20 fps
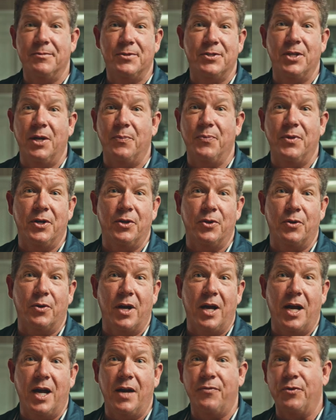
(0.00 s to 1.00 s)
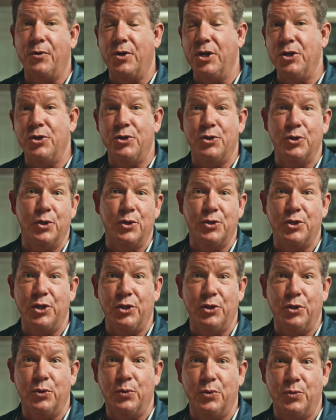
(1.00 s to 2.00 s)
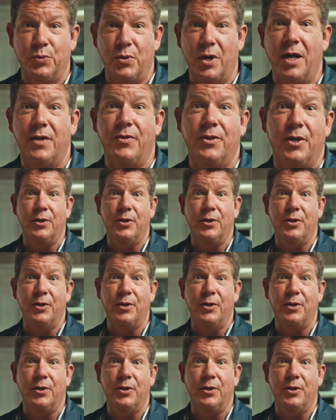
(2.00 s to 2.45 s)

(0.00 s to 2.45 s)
something in their life, their insurance isn't going right,